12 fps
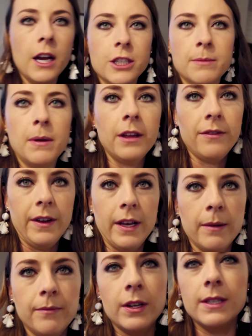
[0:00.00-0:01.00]
I should probably
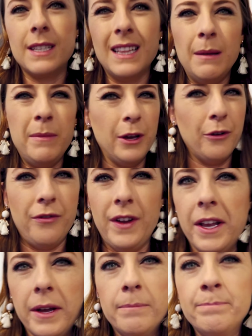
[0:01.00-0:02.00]
feed him first. Let me go
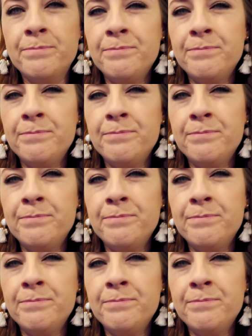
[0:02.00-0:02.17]
feed him.